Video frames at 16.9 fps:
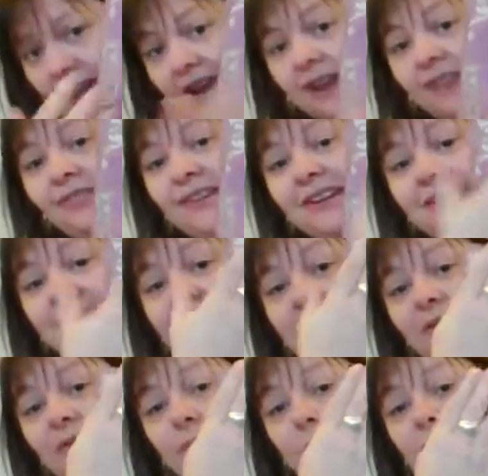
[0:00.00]
And this
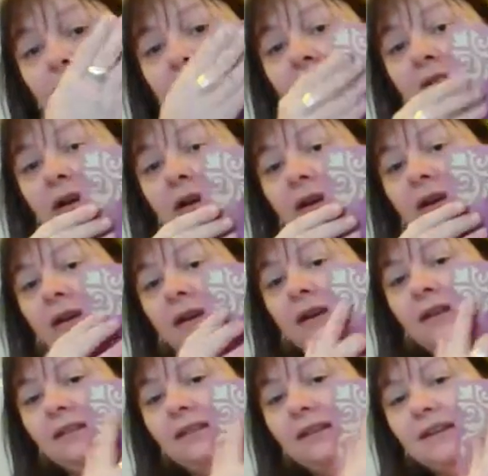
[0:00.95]
is where
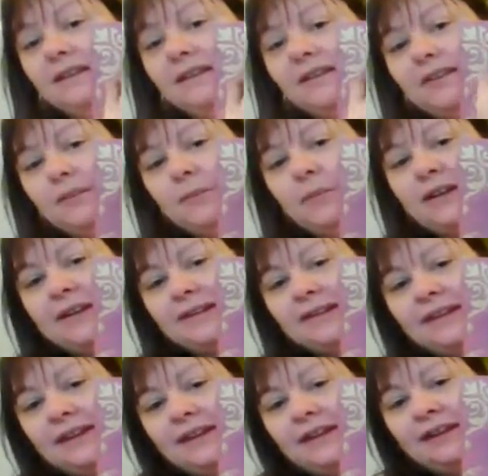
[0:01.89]
these little bits
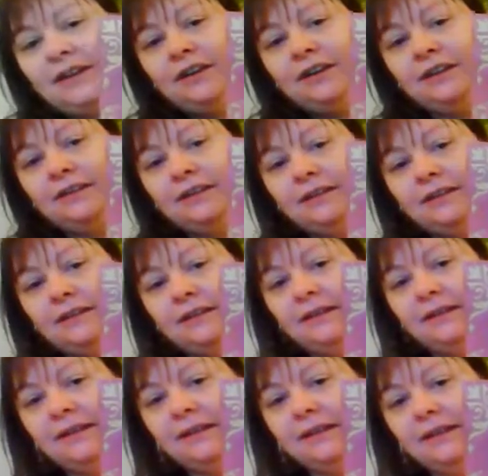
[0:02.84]
here
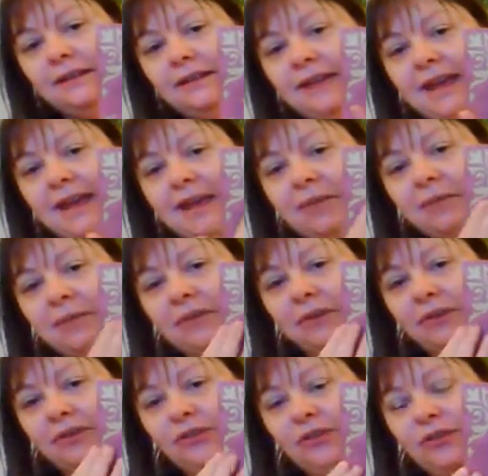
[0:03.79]
came
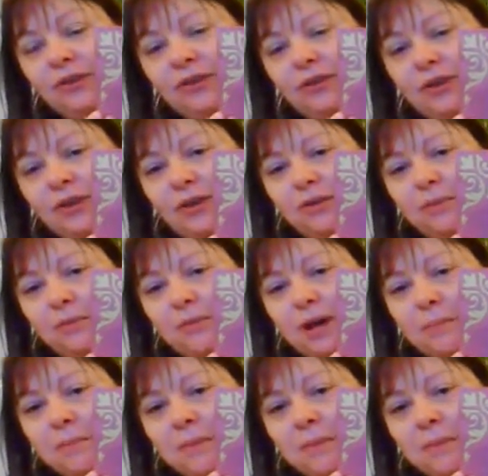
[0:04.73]
to my